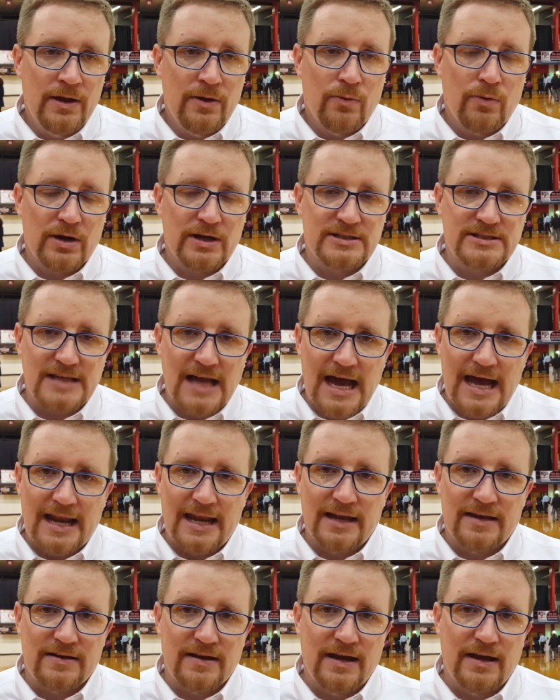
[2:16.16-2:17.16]
We're
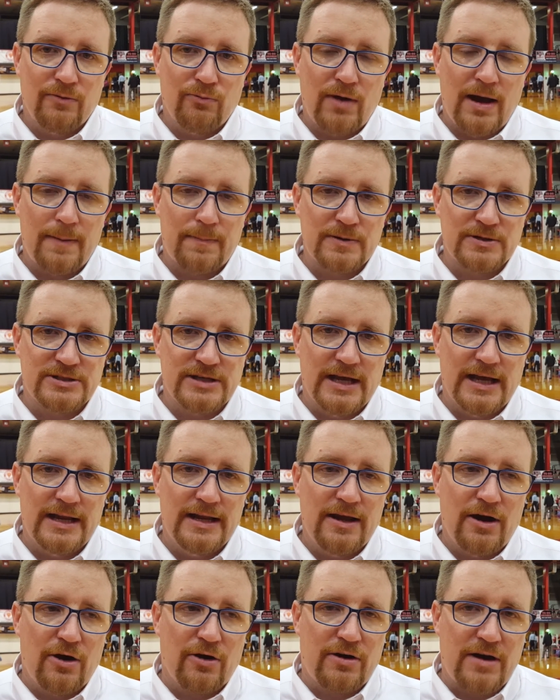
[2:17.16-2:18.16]
excited to represent
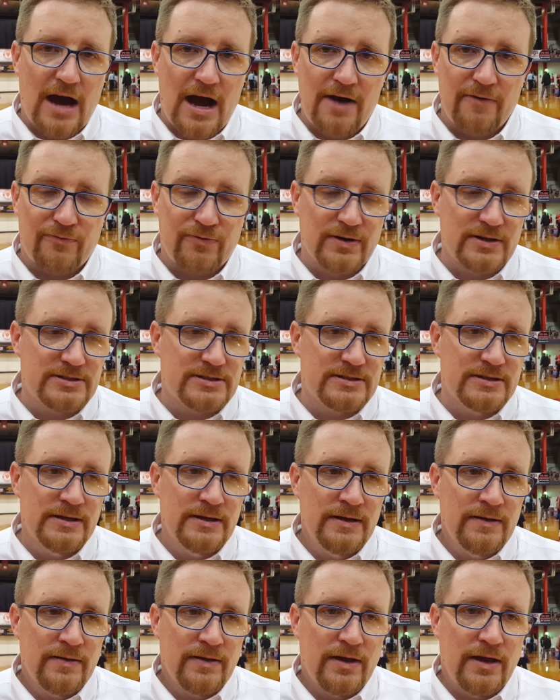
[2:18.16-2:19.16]
our conference
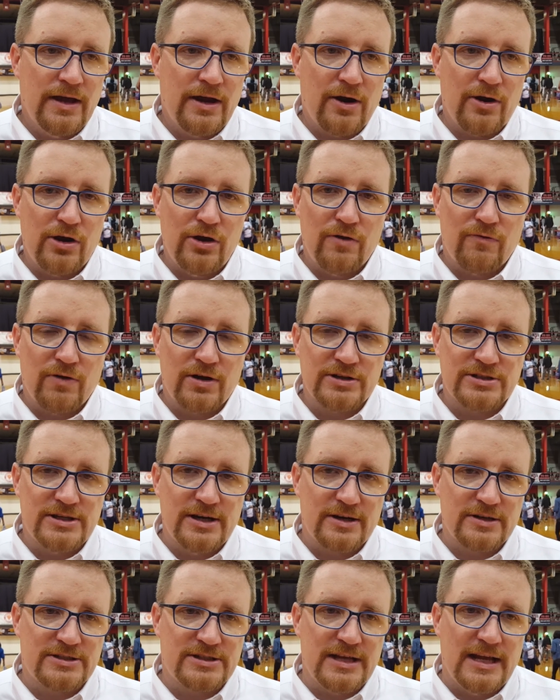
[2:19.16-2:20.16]
and our
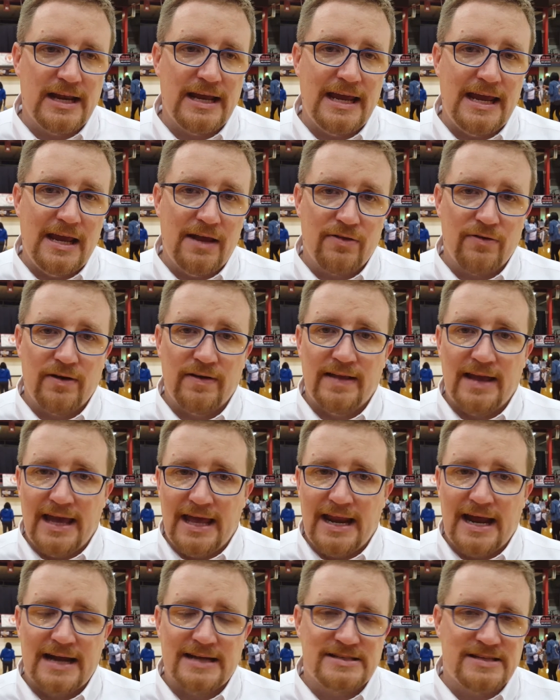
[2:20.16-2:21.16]
university, our city, either in the
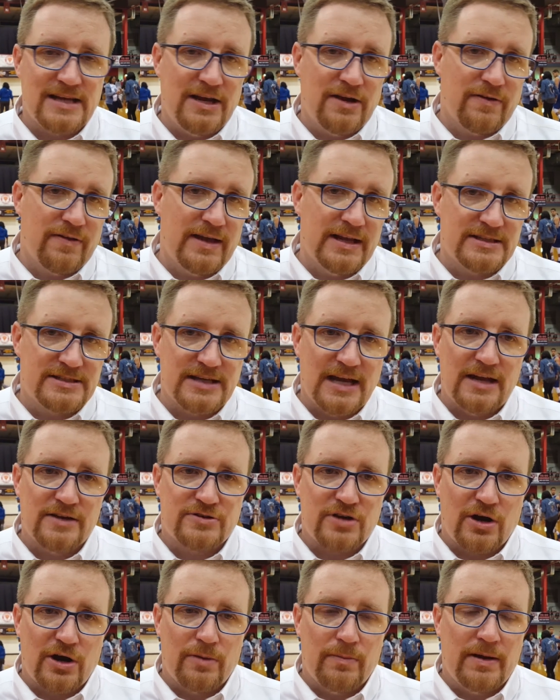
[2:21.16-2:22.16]
NIT or the NCAA
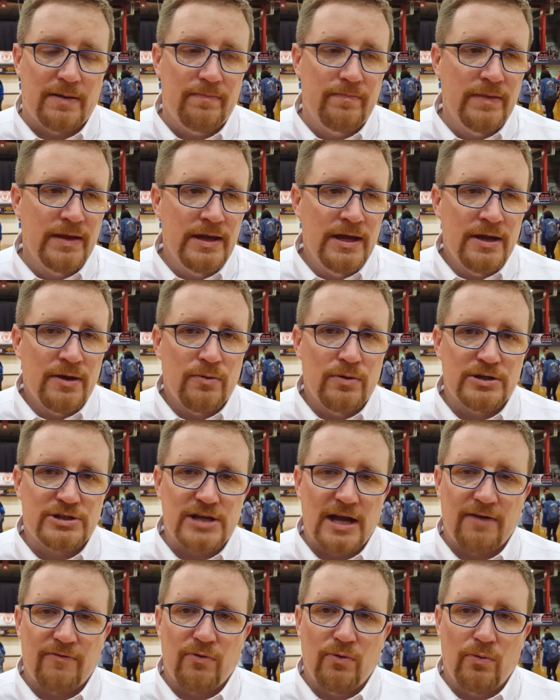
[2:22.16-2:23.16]
tournament,
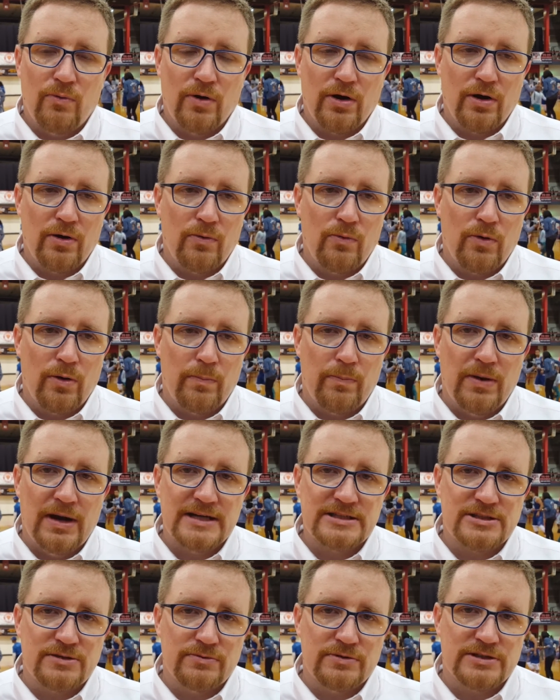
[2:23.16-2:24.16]
whichever we're
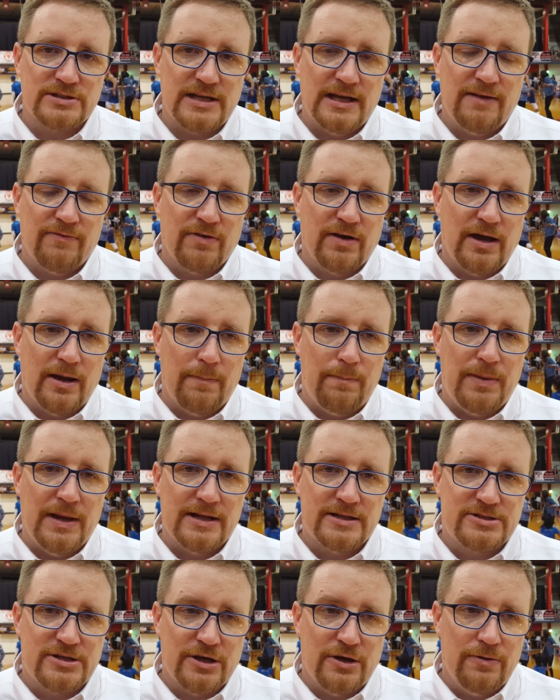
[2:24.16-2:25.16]
blessed to receive a
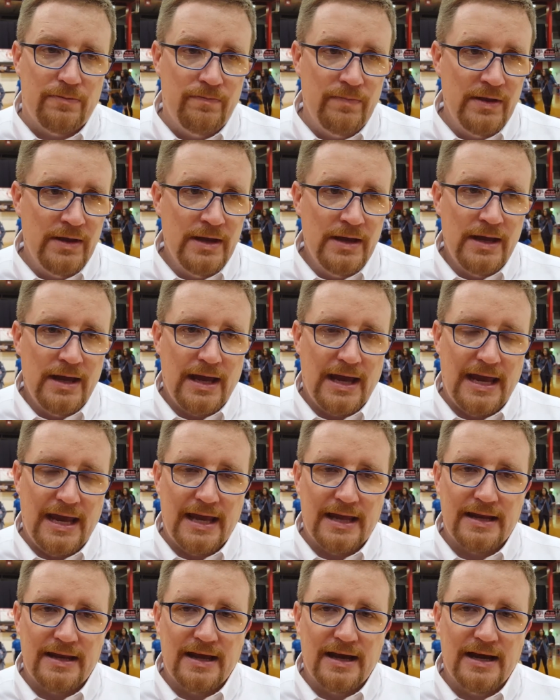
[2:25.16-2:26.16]
bid to.
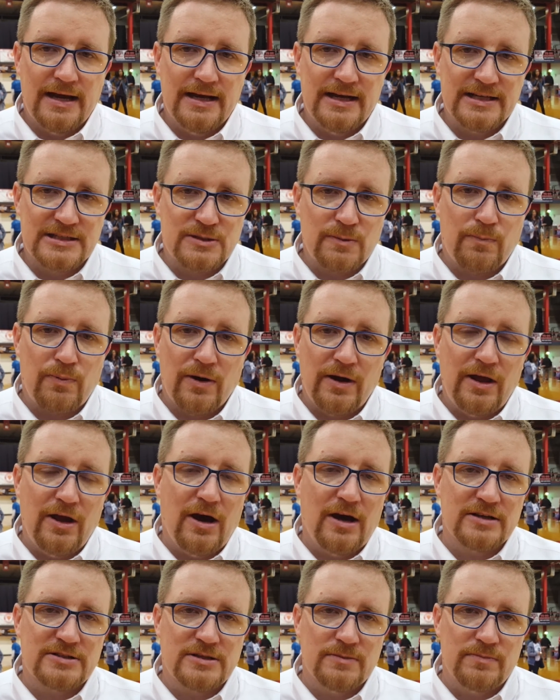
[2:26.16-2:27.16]
And it's a pretty
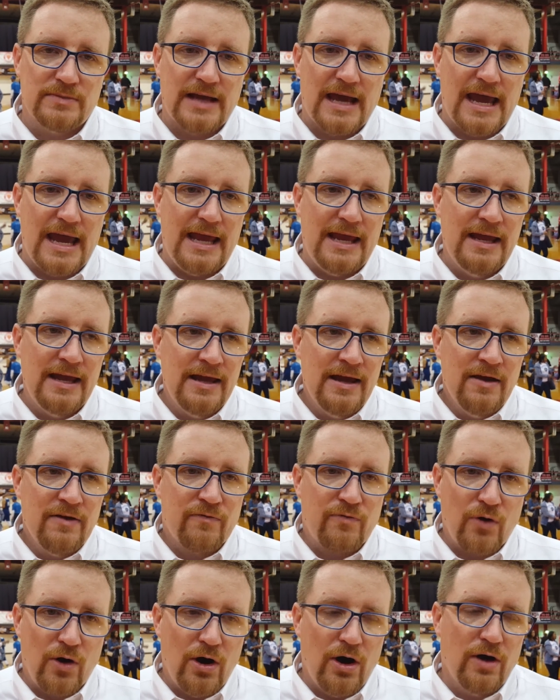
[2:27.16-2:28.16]
awesome day
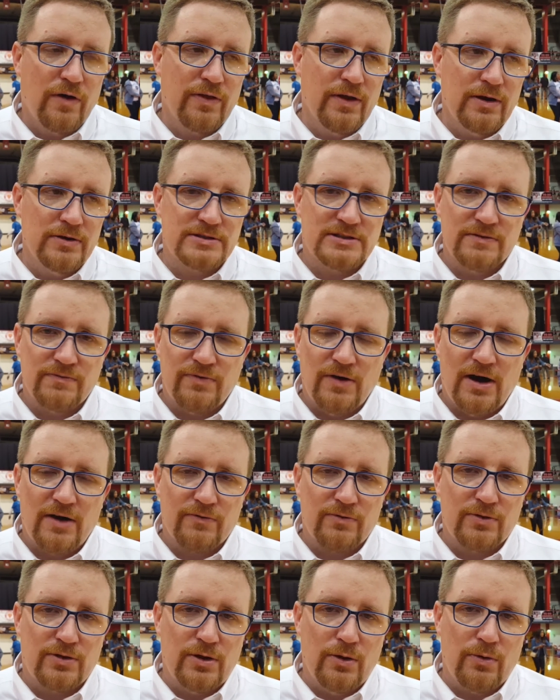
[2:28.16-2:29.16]
for all those
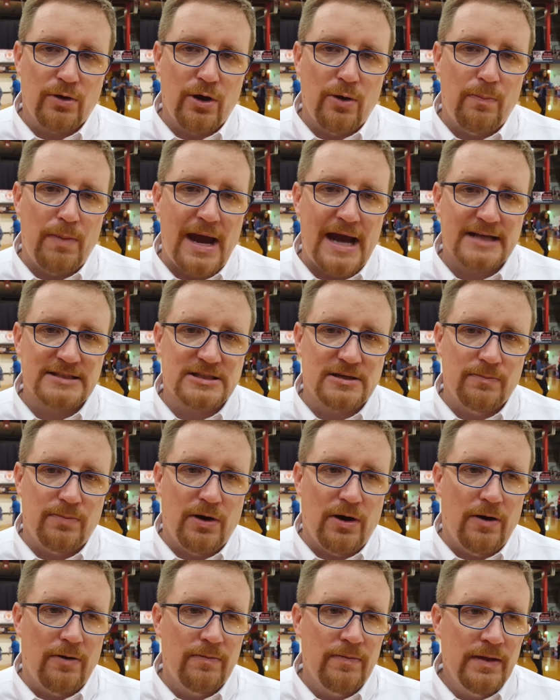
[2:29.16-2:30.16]
involved with UNO
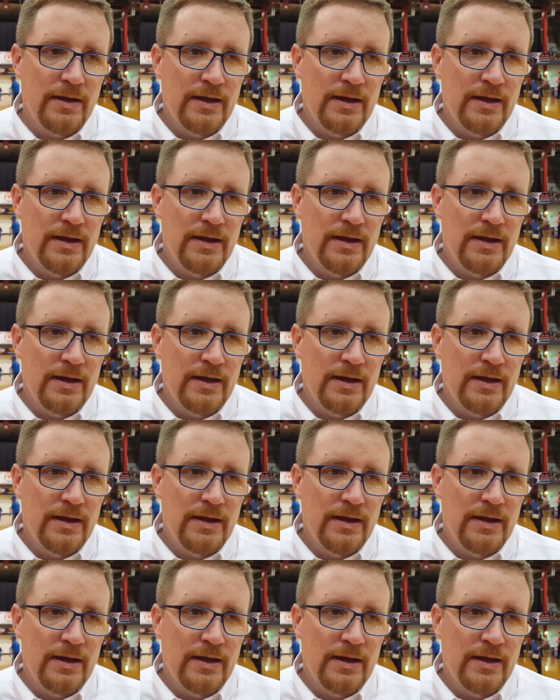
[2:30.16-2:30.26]
basketball